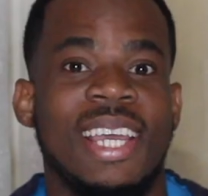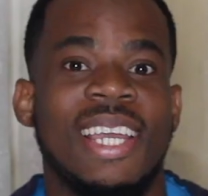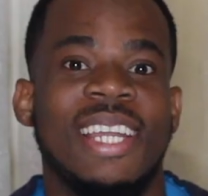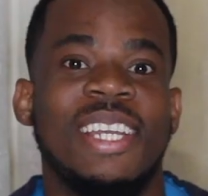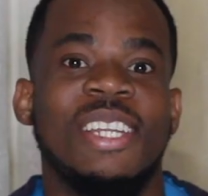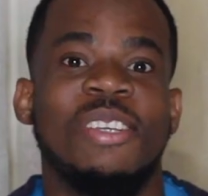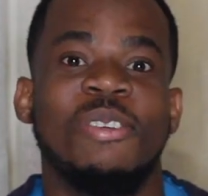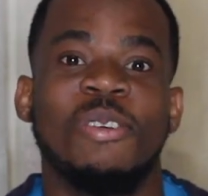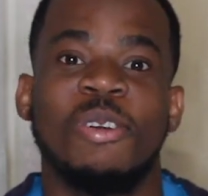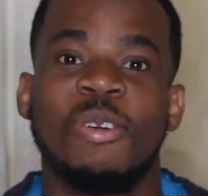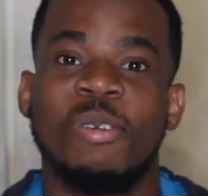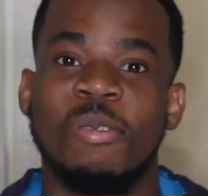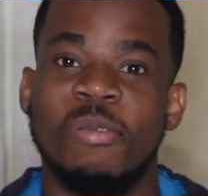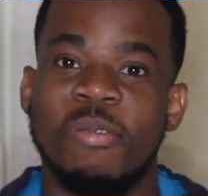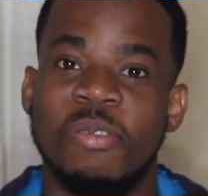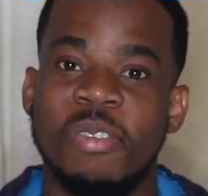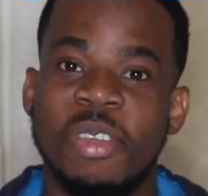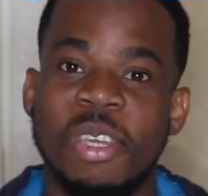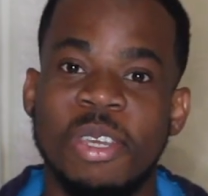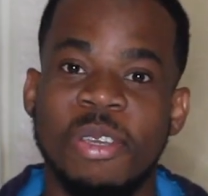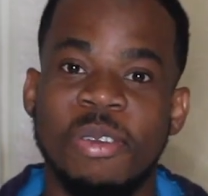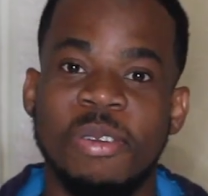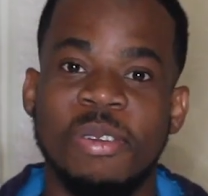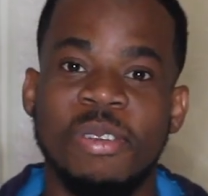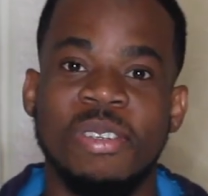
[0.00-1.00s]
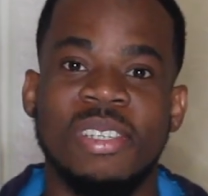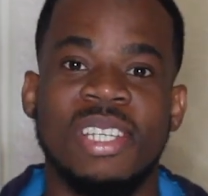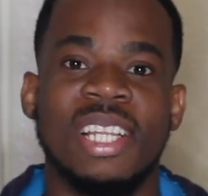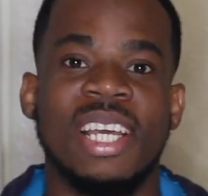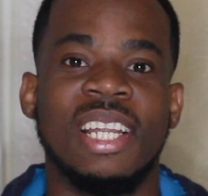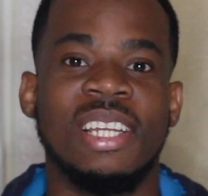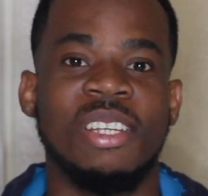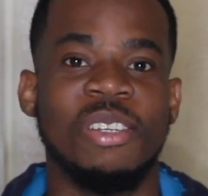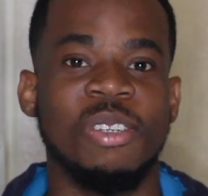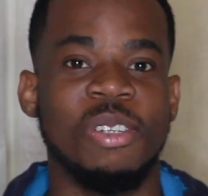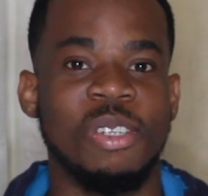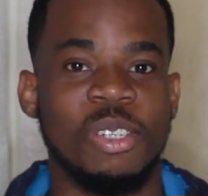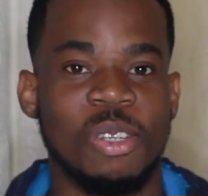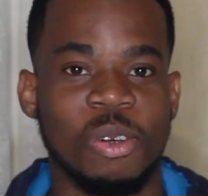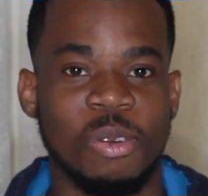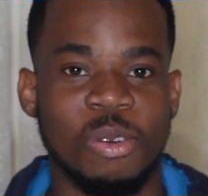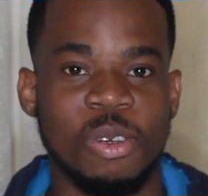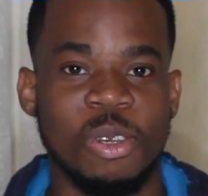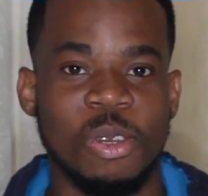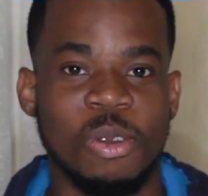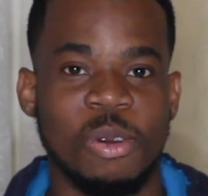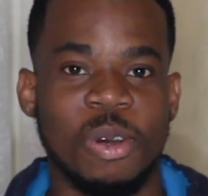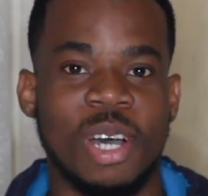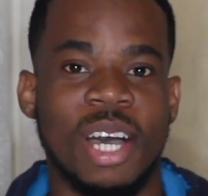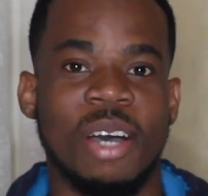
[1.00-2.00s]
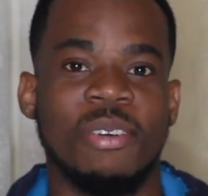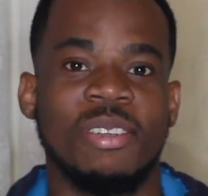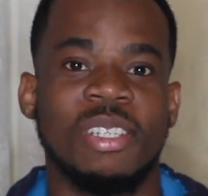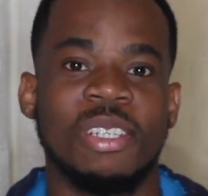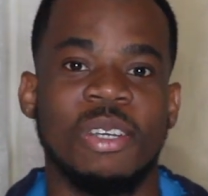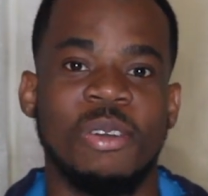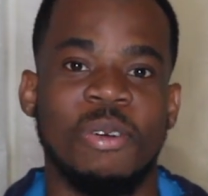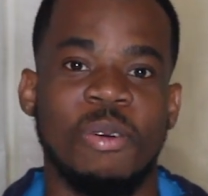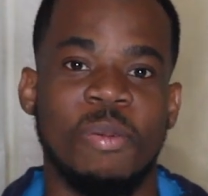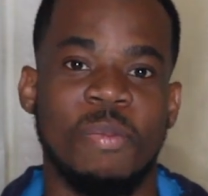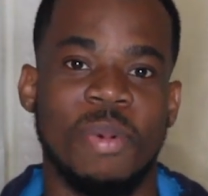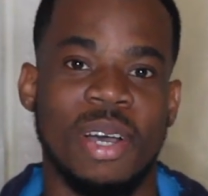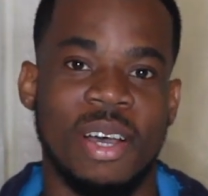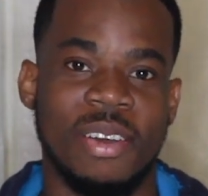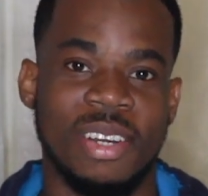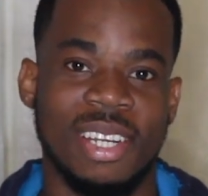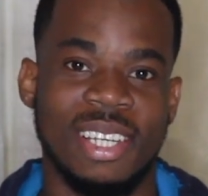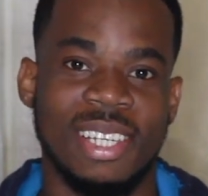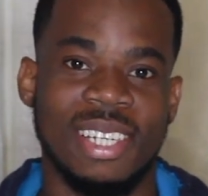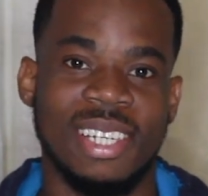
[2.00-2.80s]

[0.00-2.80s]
and you're confused and you don't know how to go about